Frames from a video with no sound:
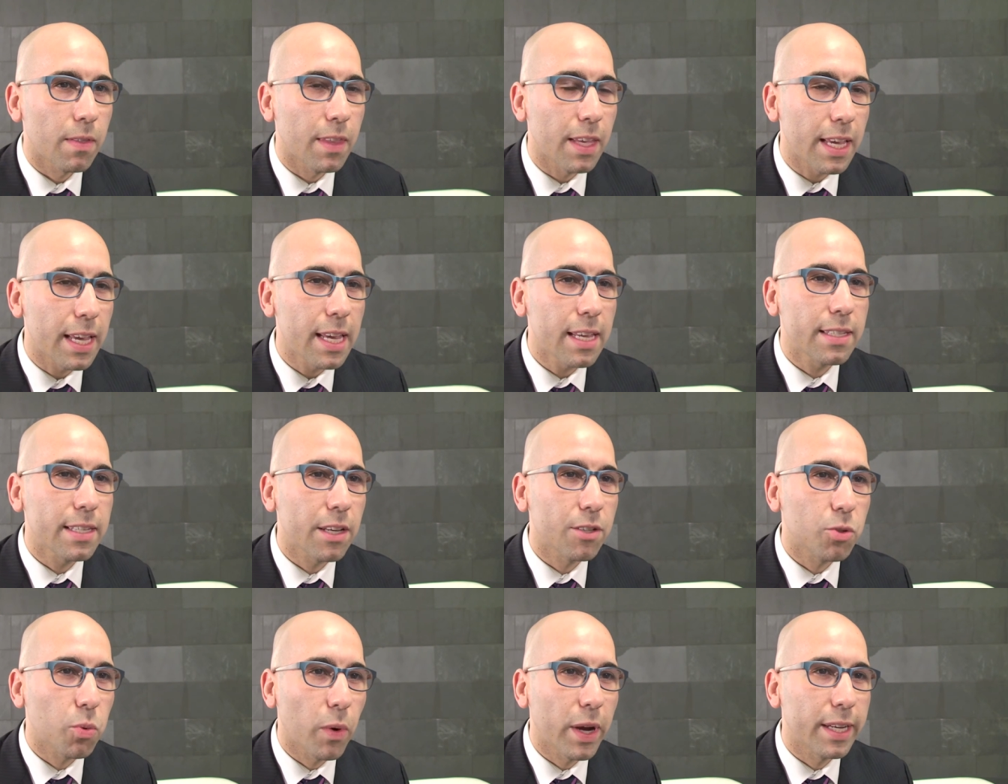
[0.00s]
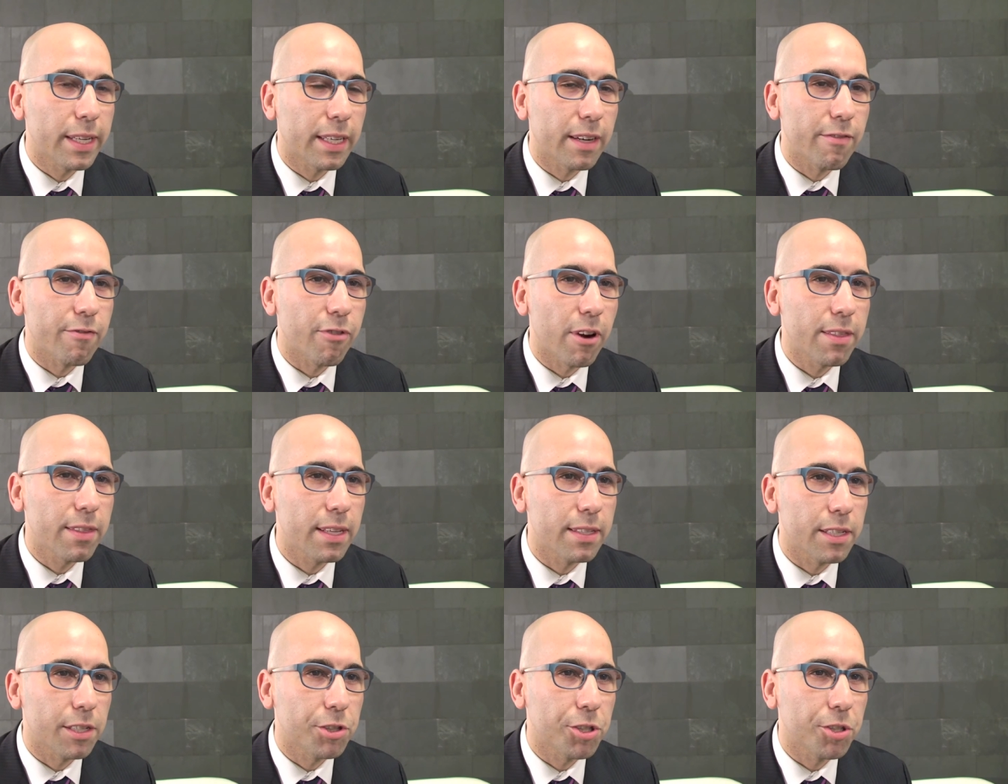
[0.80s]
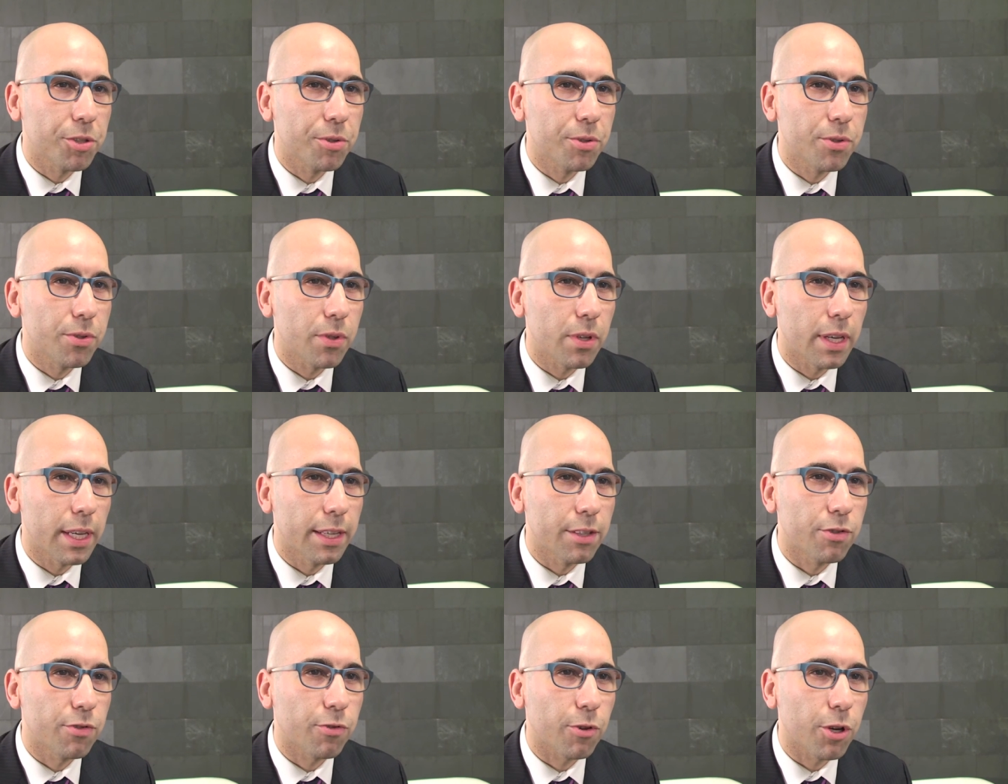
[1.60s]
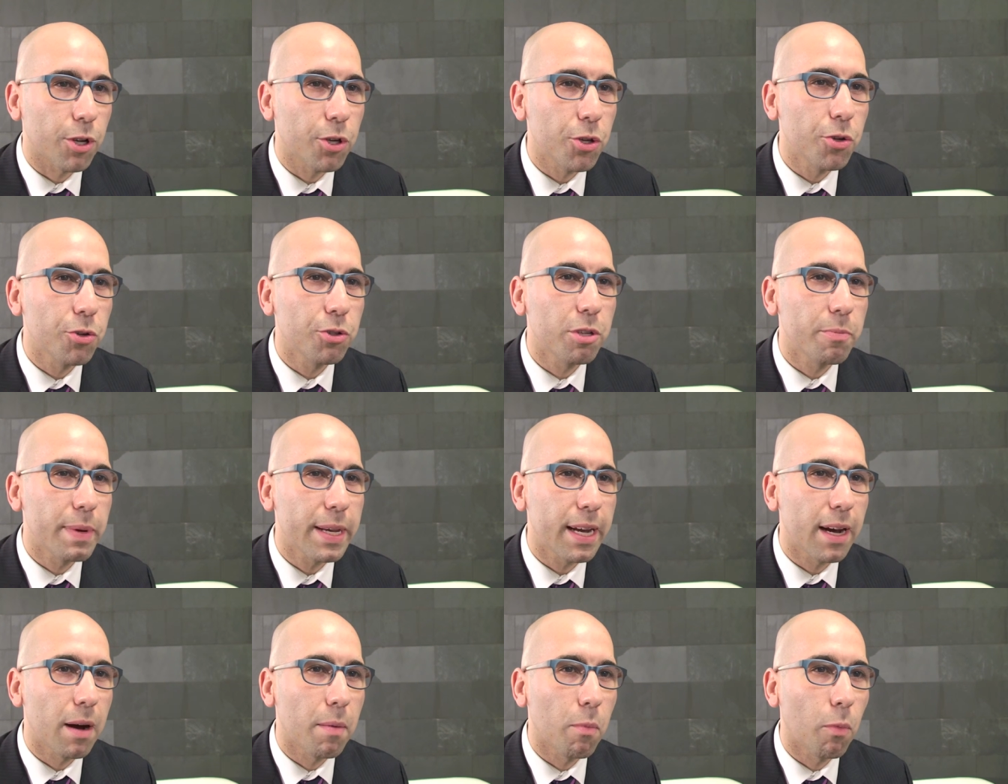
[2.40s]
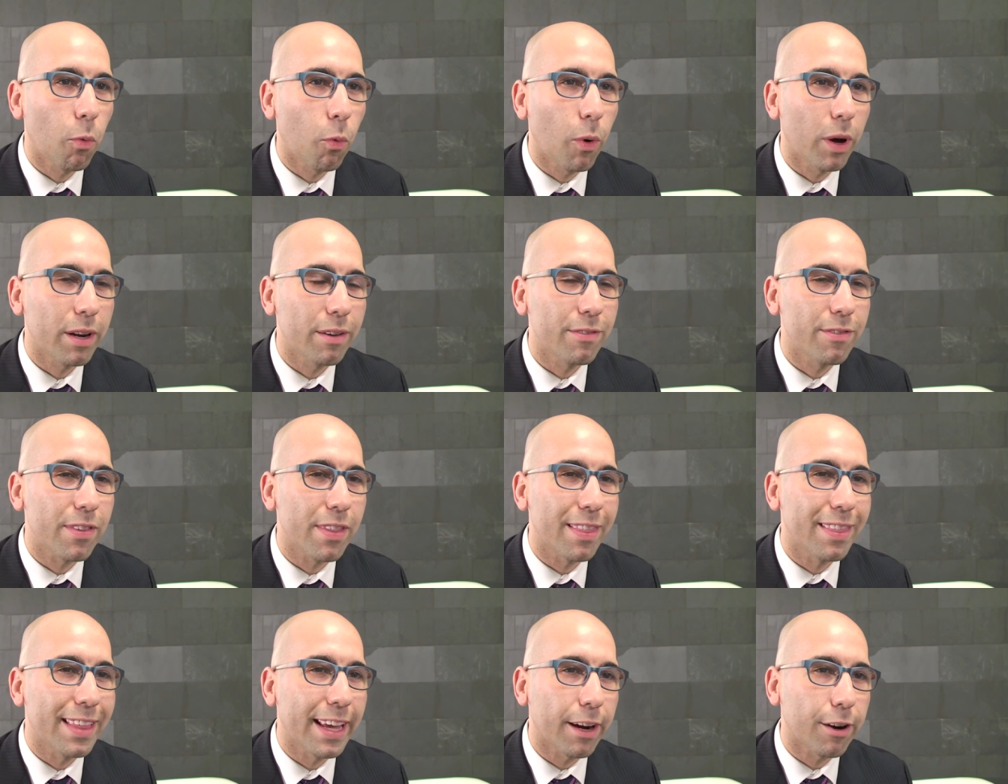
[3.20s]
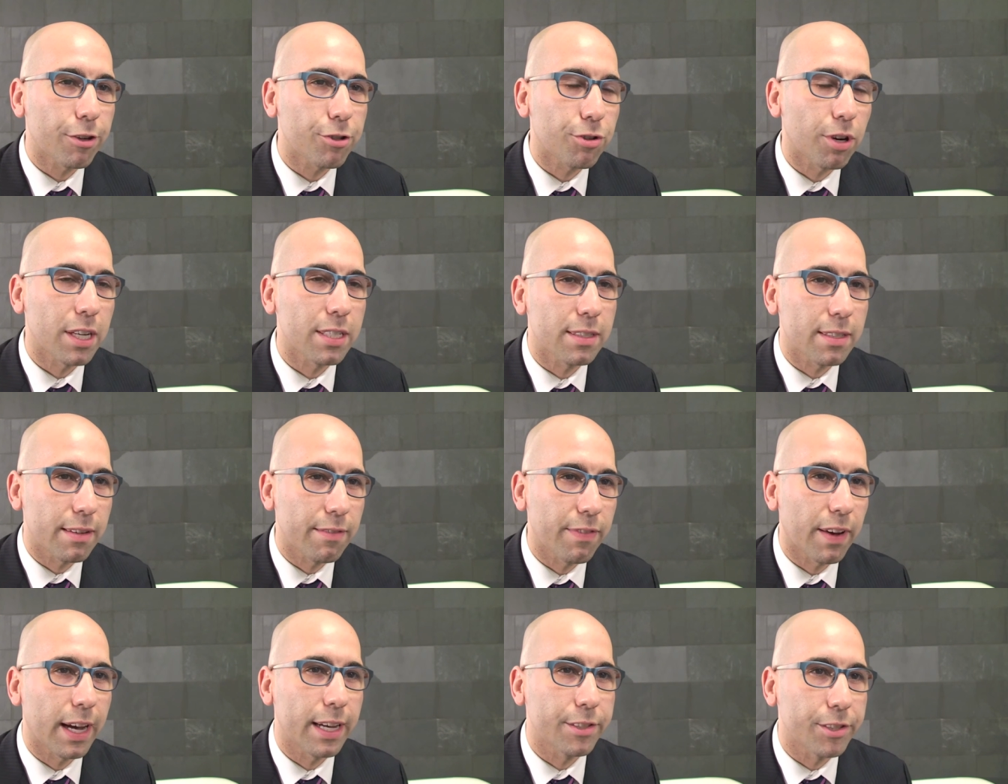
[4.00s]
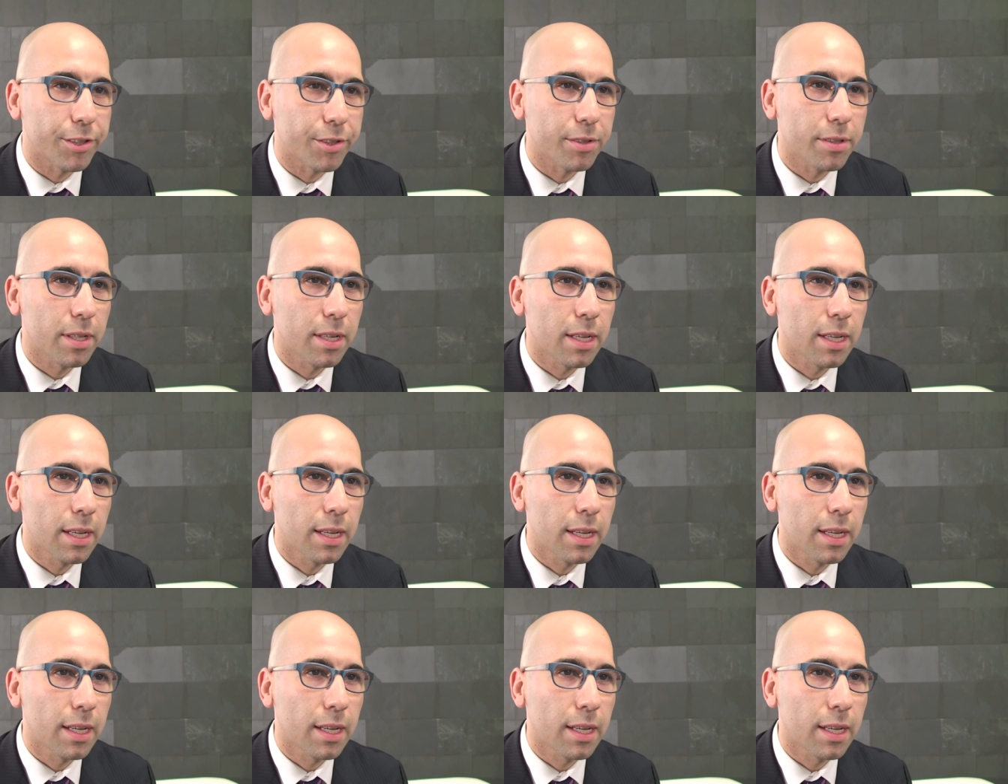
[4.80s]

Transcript: The easiest way to confront these issues is for you to become one of their trusted advisors.